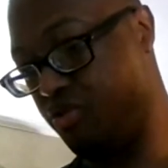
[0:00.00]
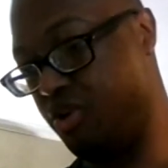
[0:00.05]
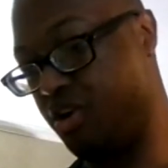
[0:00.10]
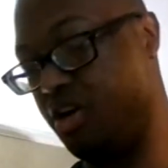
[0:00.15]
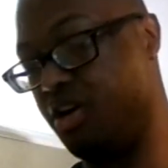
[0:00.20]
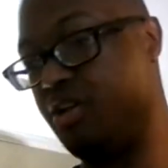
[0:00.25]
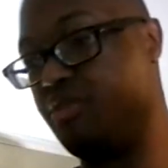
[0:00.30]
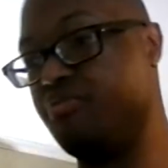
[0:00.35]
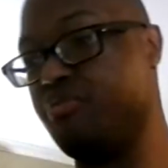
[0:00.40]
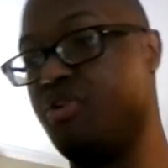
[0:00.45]

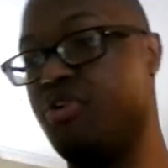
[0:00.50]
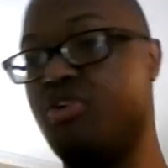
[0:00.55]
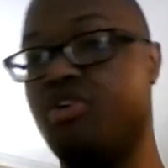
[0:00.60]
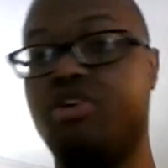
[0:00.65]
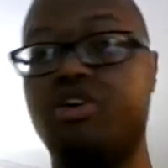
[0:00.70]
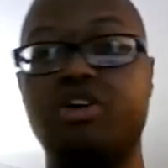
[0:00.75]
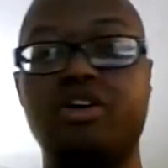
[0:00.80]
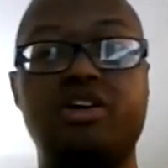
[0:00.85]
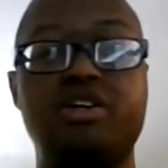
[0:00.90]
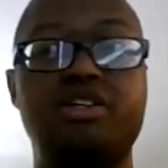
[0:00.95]
one
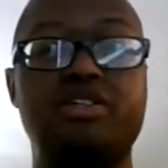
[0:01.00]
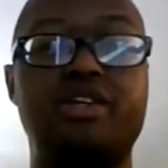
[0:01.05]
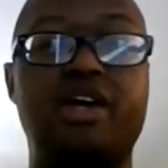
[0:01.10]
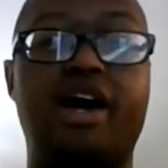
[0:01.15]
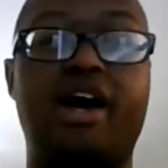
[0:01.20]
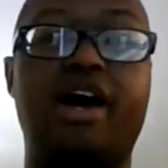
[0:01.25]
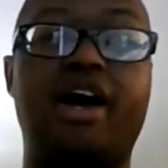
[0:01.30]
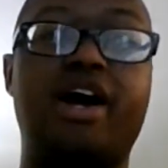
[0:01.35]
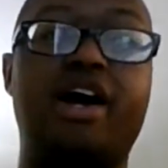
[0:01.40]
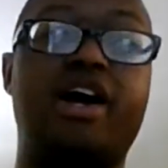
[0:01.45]
more
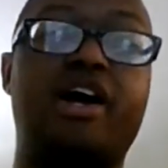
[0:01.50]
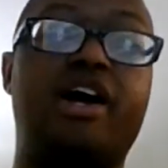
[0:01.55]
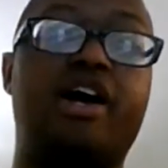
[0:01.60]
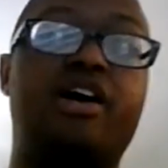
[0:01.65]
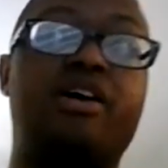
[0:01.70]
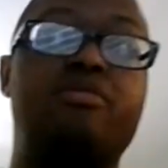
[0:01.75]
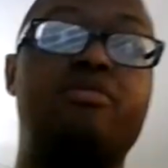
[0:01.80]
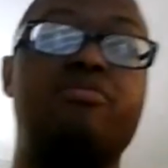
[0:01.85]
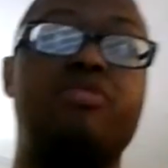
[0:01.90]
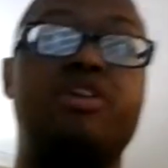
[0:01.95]

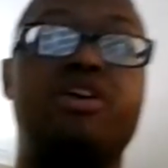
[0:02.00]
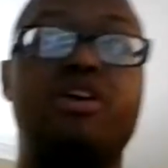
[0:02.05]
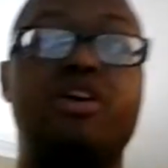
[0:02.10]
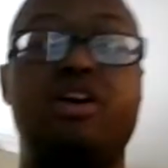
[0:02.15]
time.